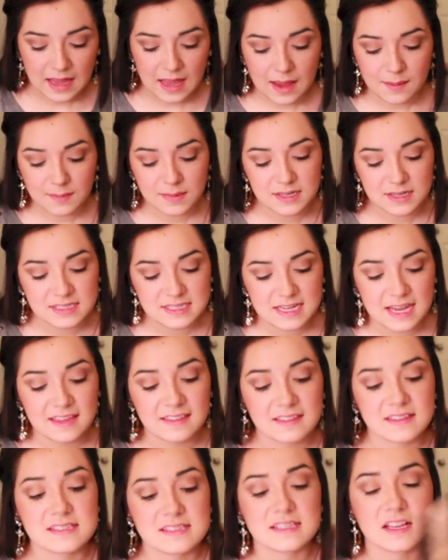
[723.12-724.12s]
I'm going to
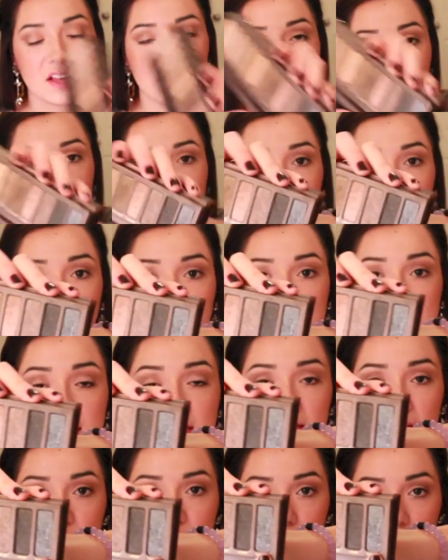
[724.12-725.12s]
take this color called
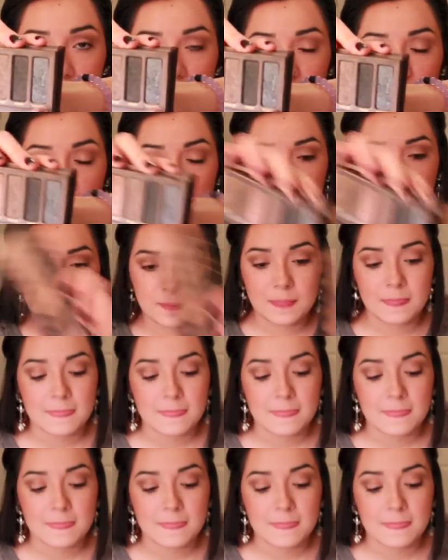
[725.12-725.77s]
Gunmetal.